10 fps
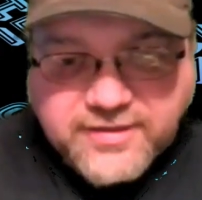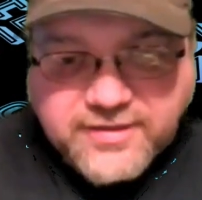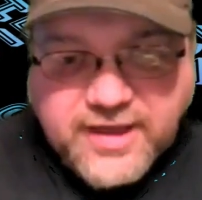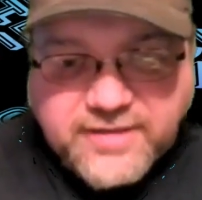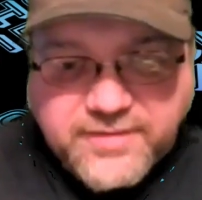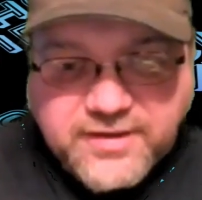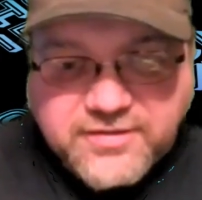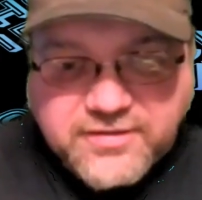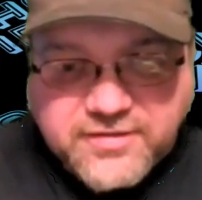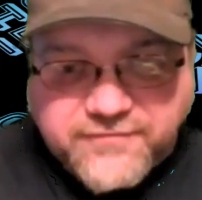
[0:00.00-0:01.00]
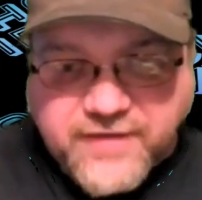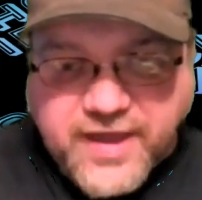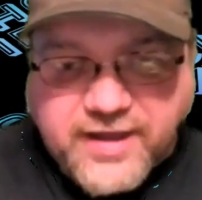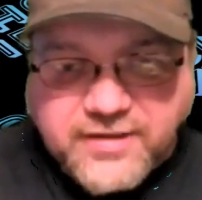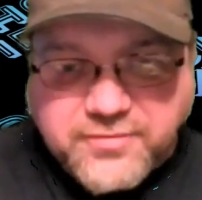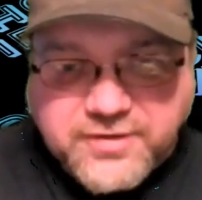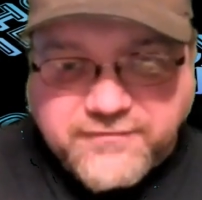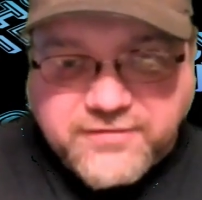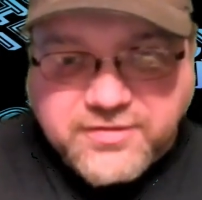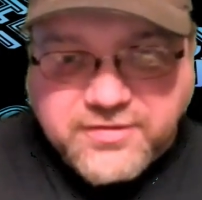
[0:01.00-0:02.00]
Like that means it's a fact,
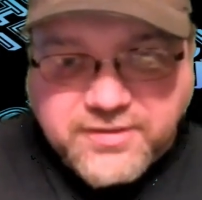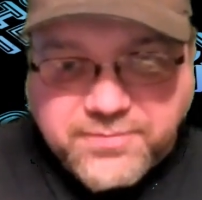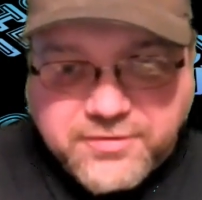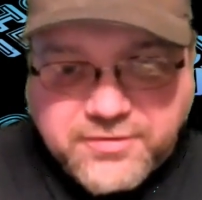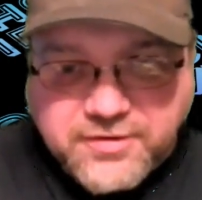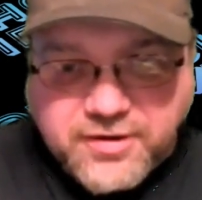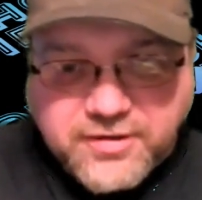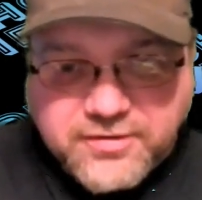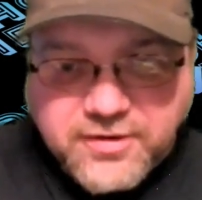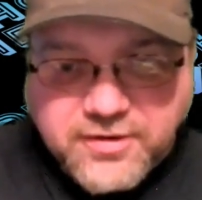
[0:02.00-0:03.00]
whatever he puts it on.